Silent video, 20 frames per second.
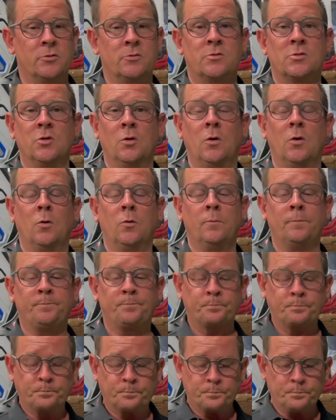So
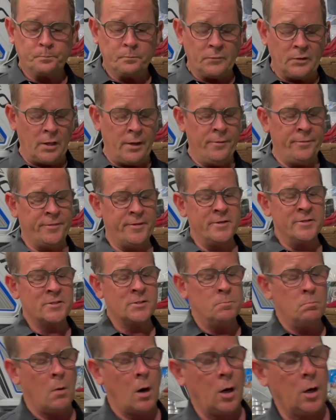this
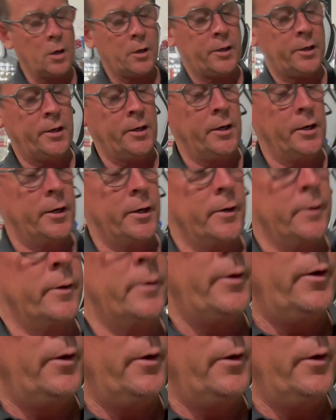mark here,